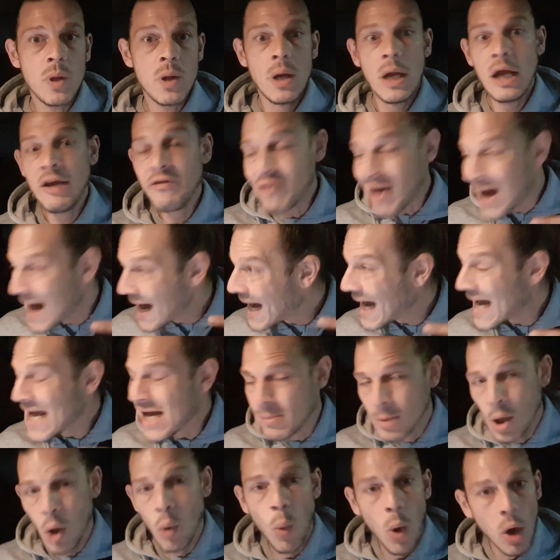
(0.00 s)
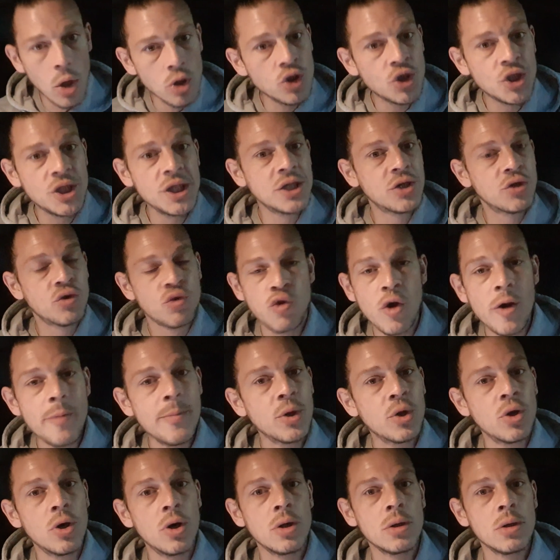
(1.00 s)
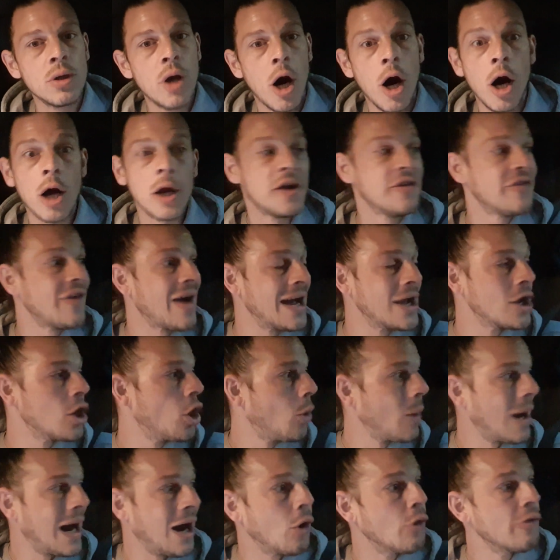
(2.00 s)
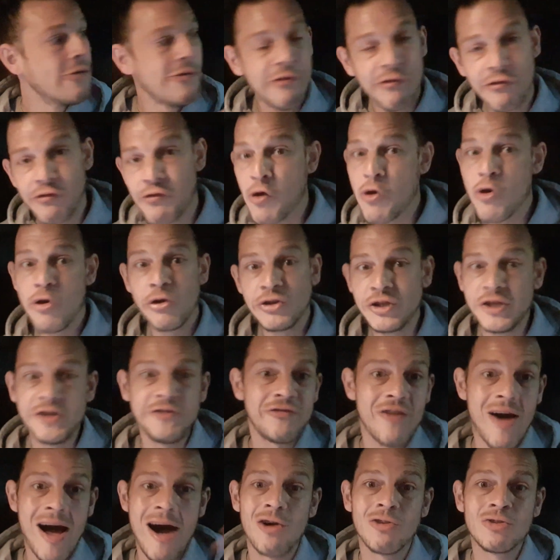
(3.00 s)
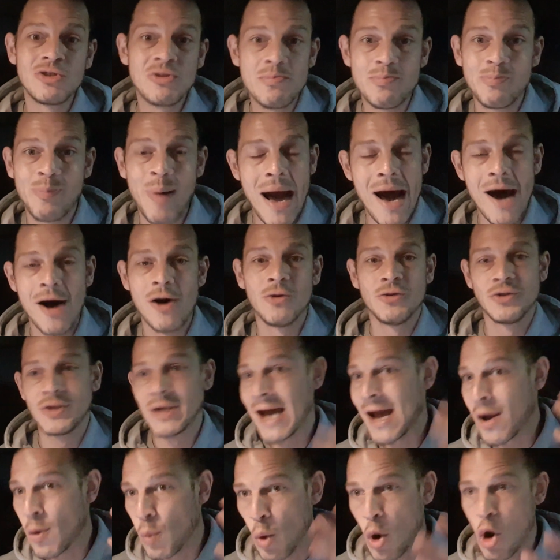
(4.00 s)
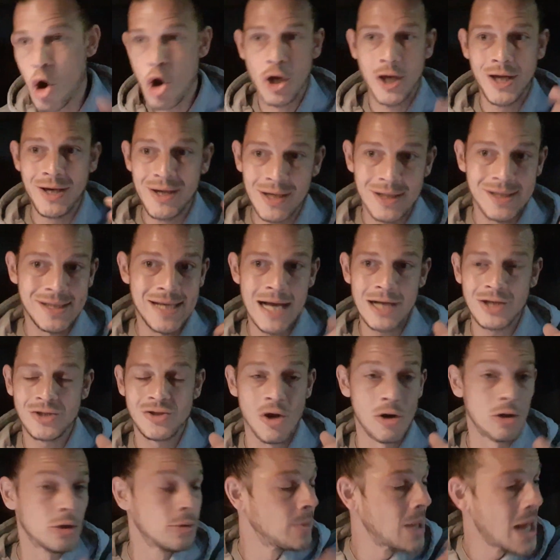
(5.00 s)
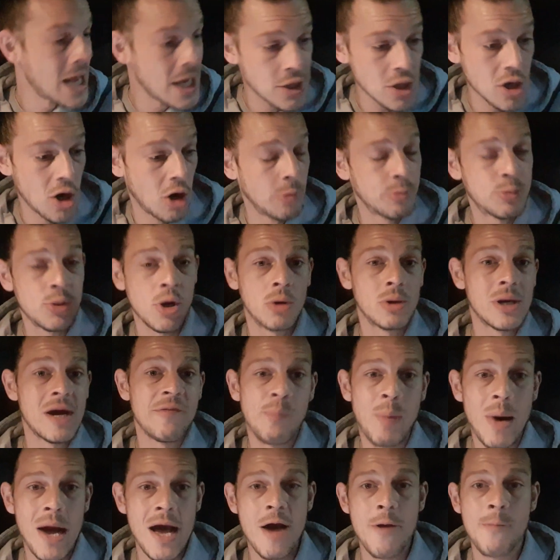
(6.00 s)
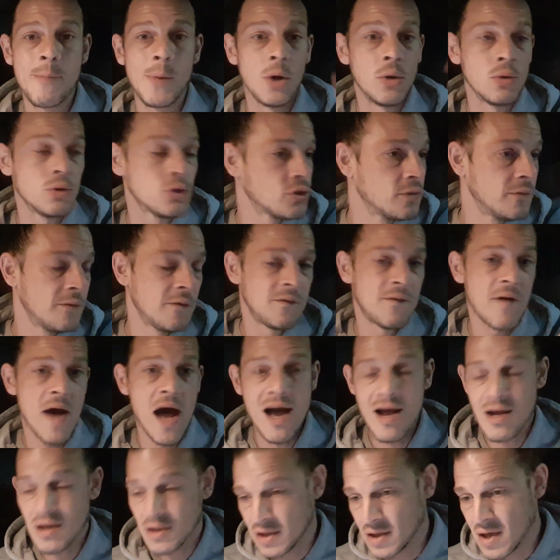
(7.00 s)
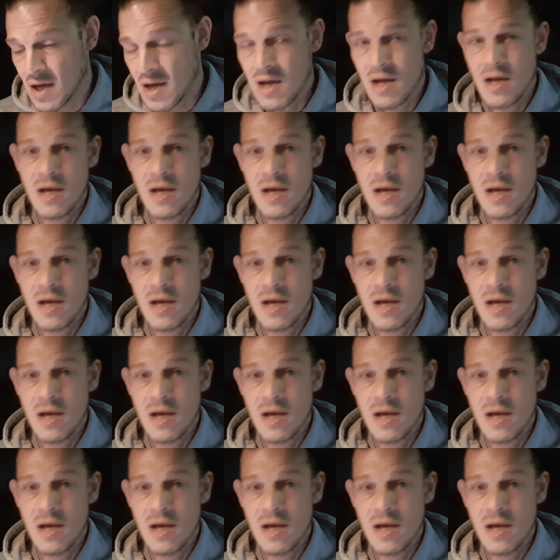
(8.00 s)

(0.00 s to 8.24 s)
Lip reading: If I am a wanted criminal, or if I owe out £30,000 and I walk into Tesco and I'm like, yo, bro, and I'll pint of milk, some fags,